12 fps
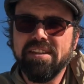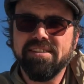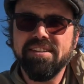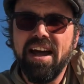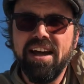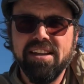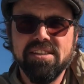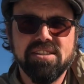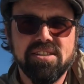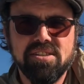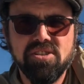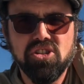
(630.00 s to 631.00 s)
not
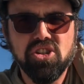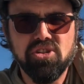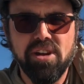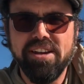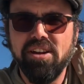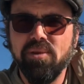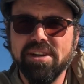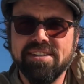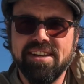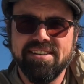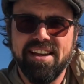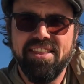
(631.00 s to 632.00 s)
as strenuous
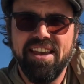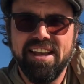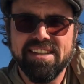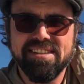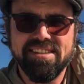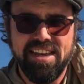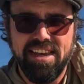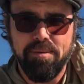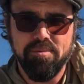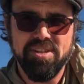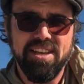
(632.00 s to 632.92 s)
as I think it seems.